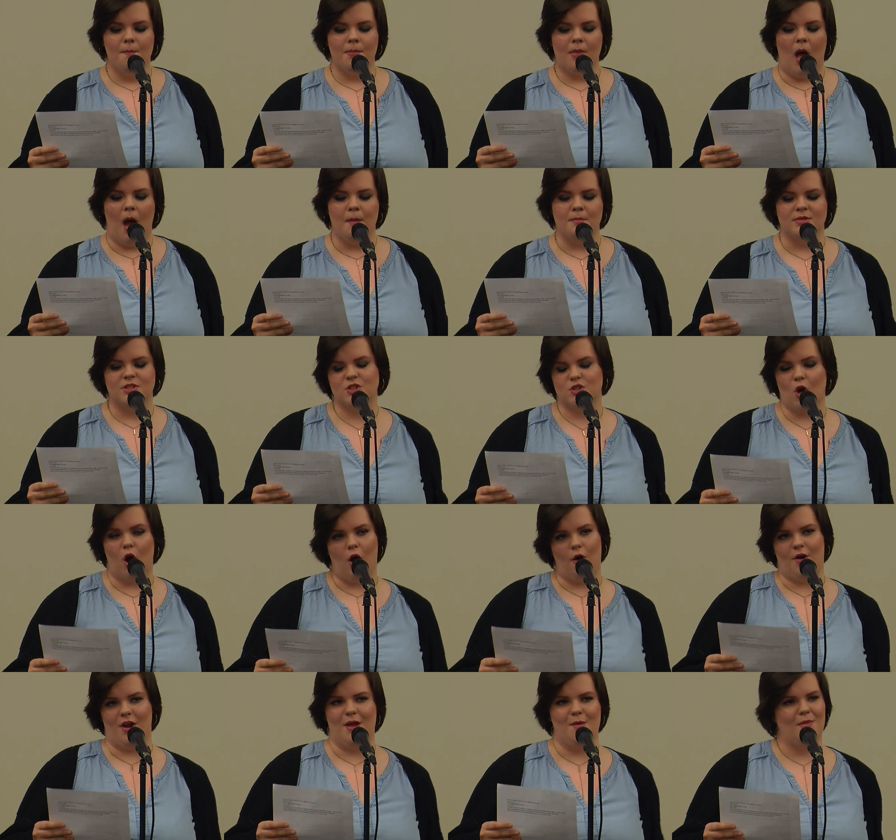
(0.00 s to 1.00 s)
I'm
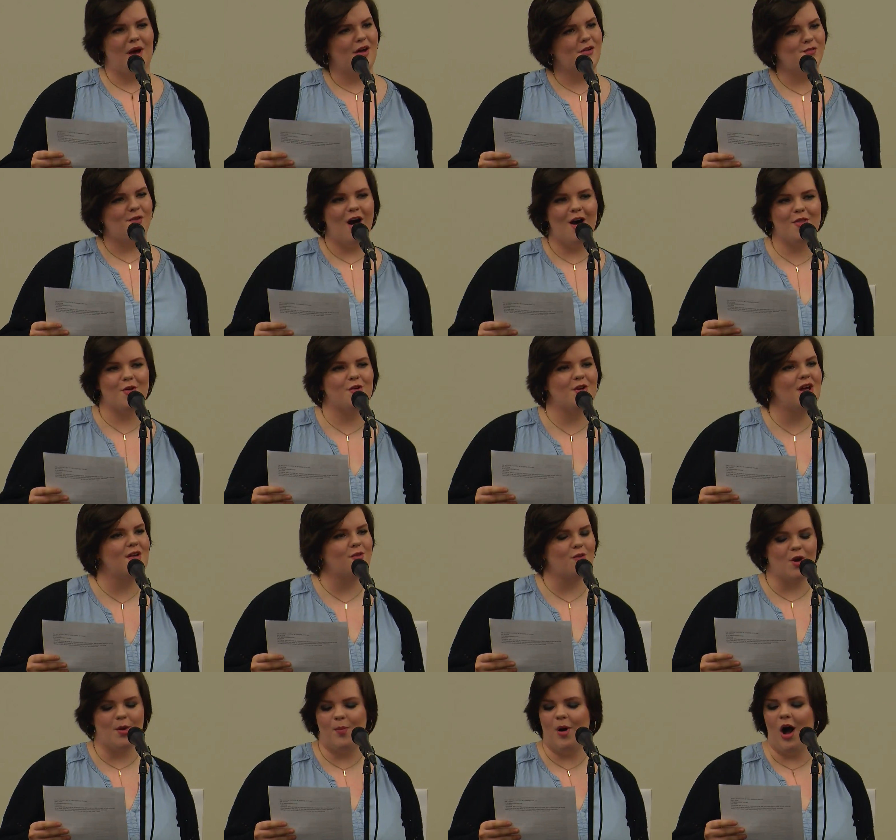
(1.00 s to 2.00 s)
sorry. My father
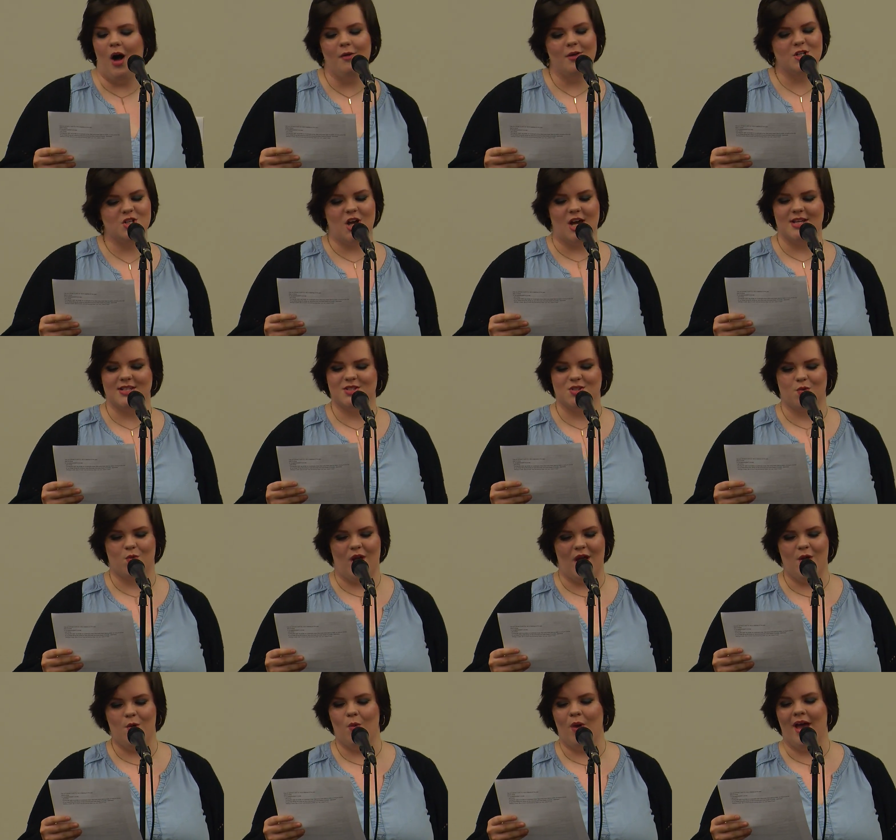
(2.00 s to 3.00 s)
never apologized the
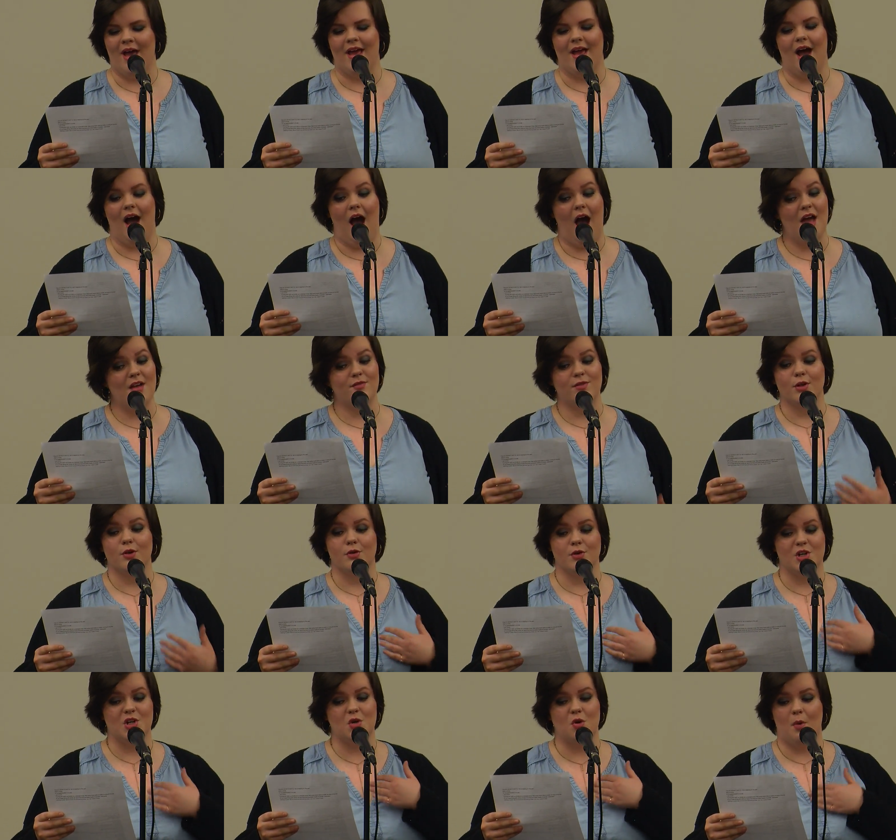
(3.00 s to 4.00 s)
right way. I've
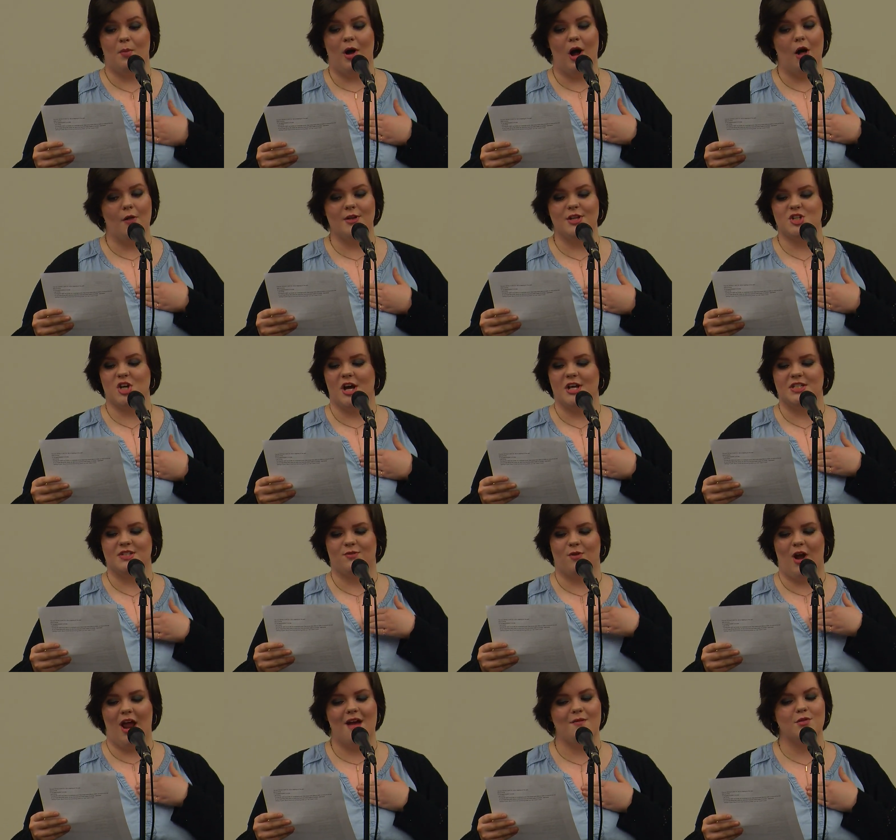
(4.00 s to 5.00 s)
learned to apologize
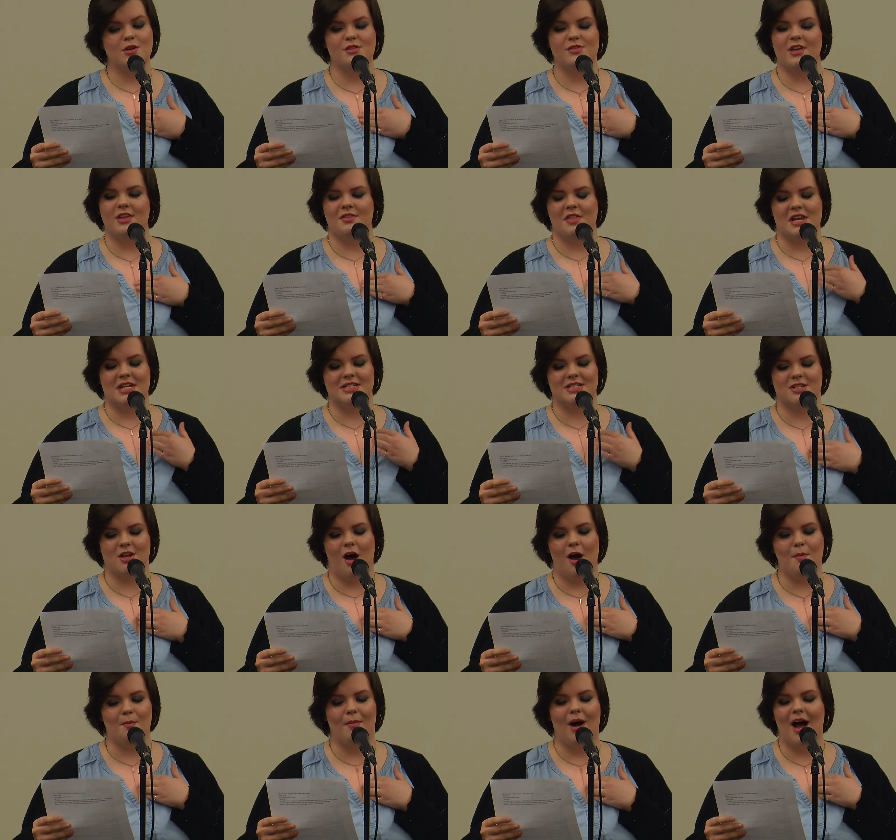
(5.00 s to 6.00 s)
for everything that is
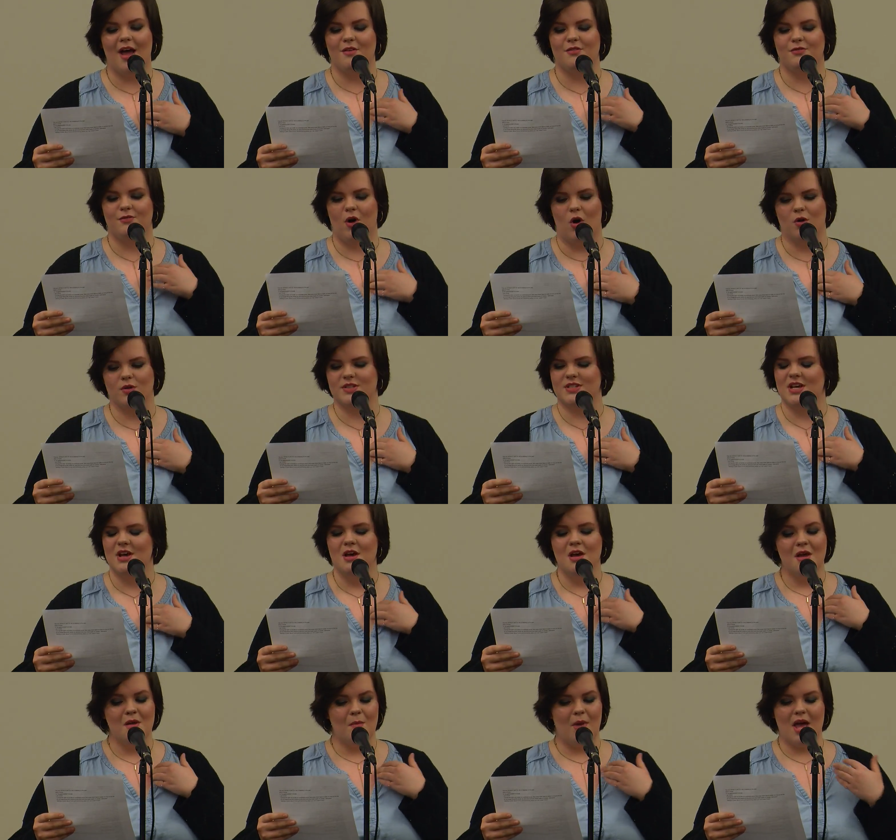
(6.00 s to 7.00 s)
not my fault.
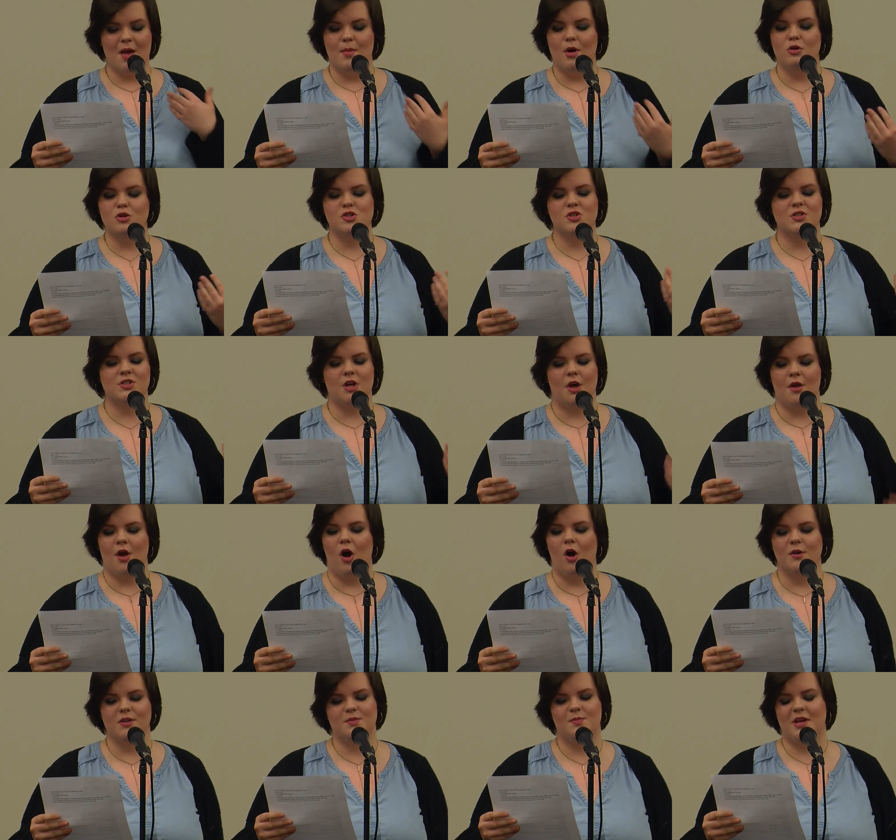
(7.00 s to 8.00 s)
My emotions on
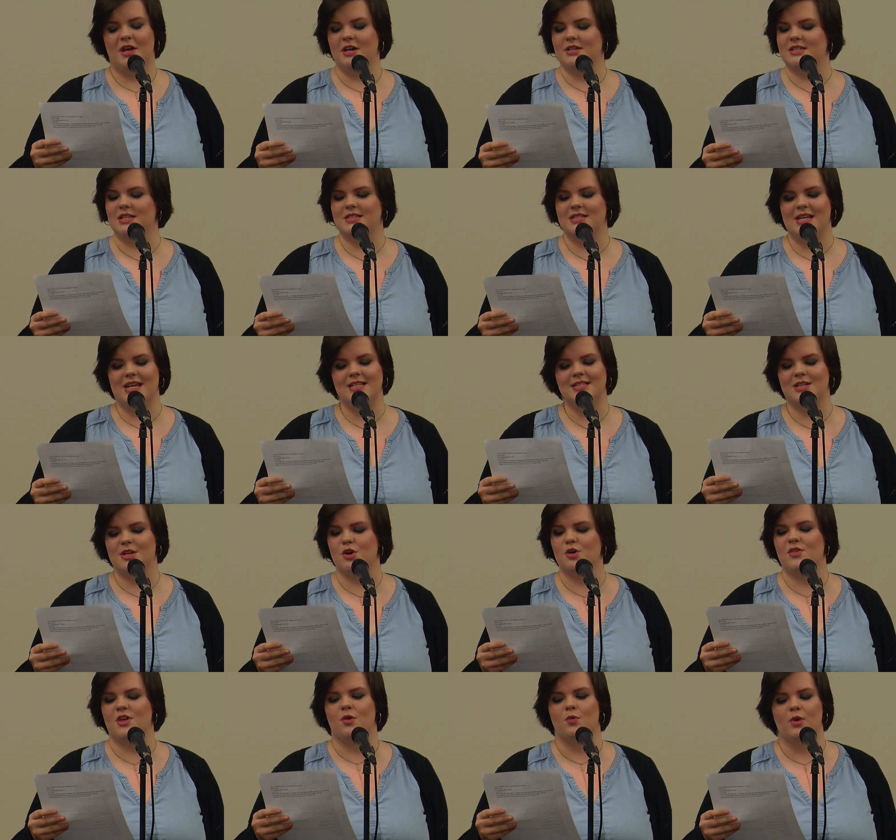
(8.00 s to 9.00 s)
halt because it's
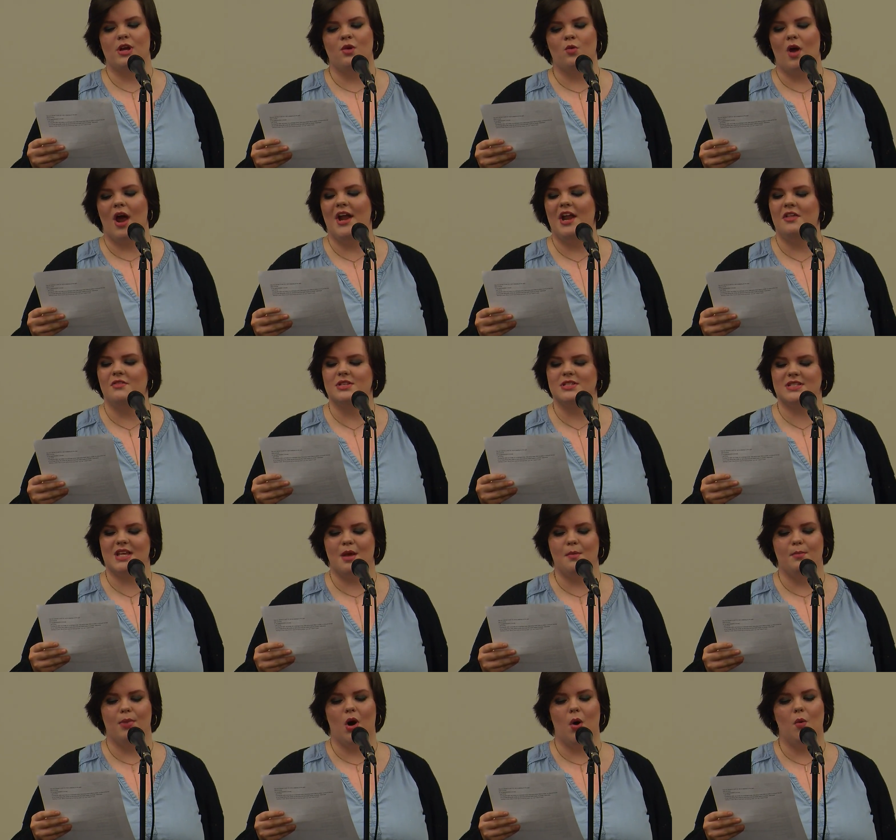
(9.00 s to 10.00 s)
easier than rewriting the
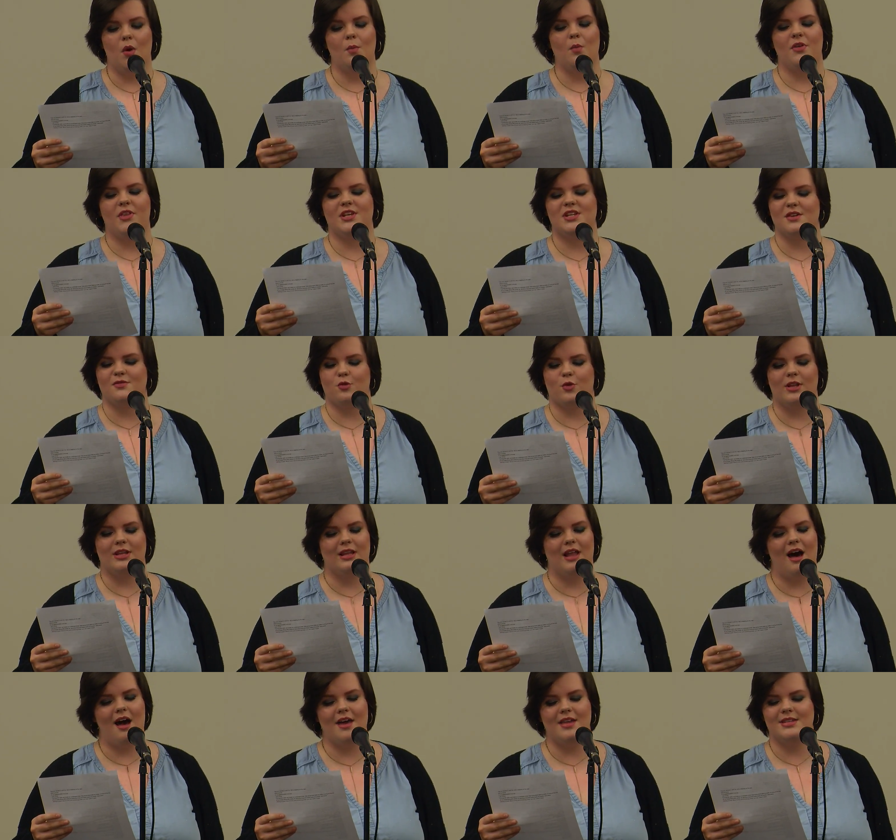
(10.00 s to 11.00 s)
same poem with different
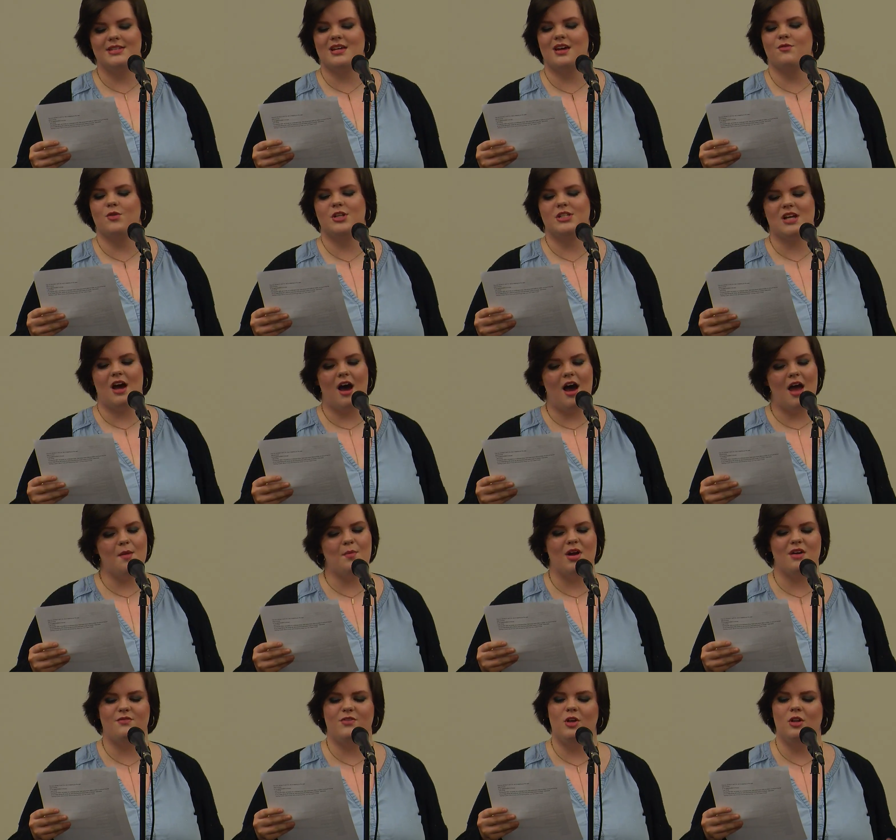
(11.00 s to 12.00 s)
lines. Every time
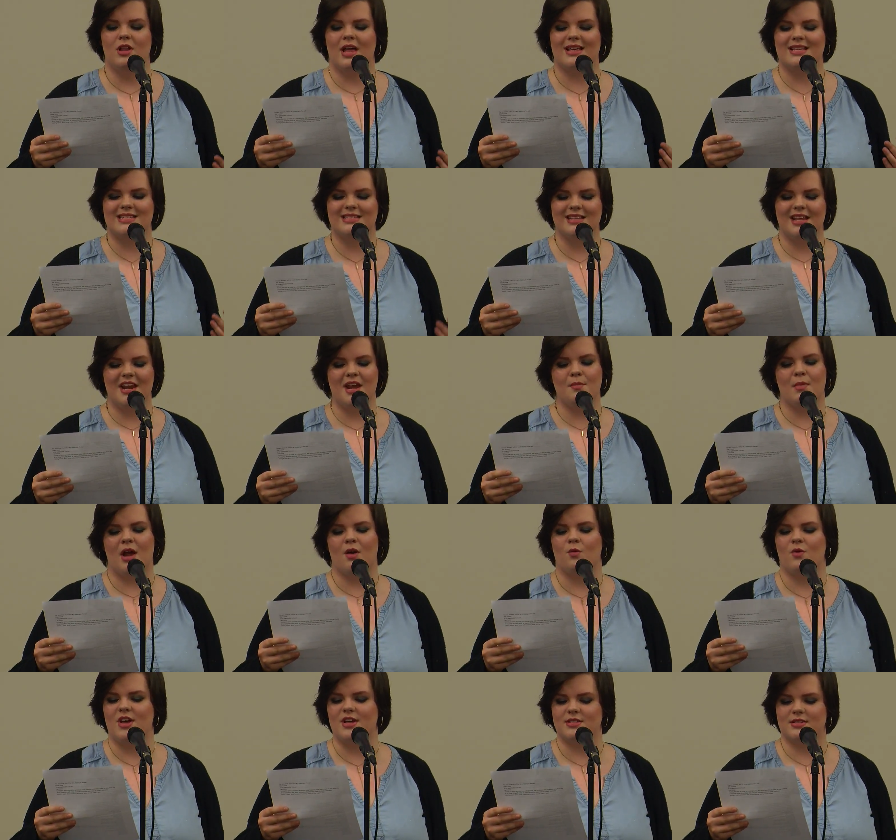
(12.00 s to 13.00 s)
I feel like slitting my
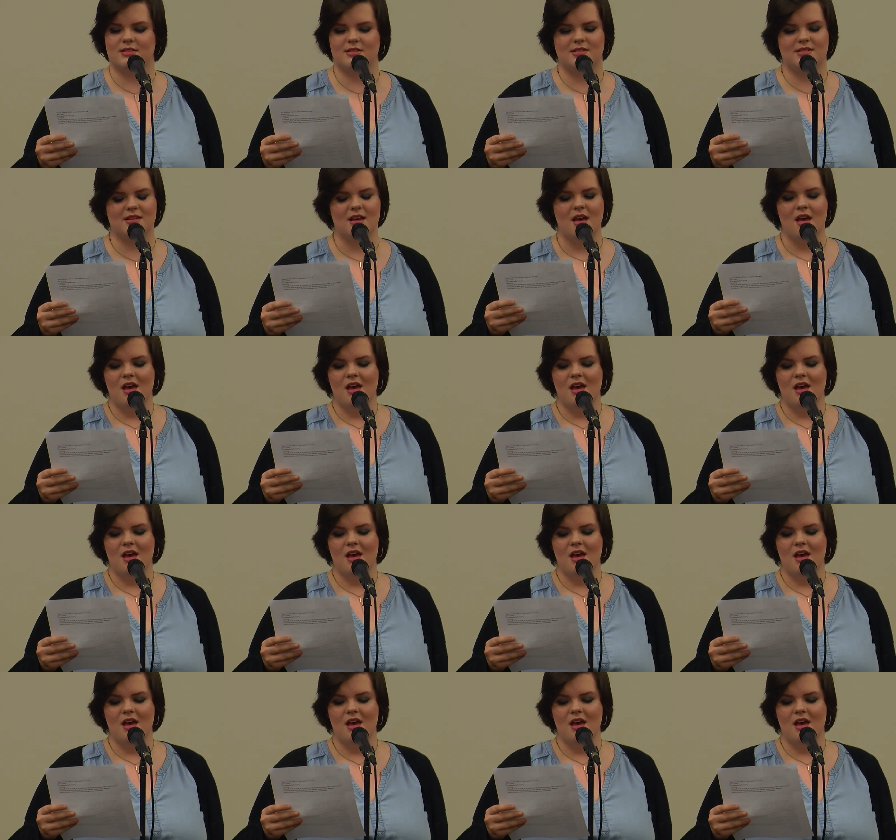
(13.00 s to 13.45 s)
wrists.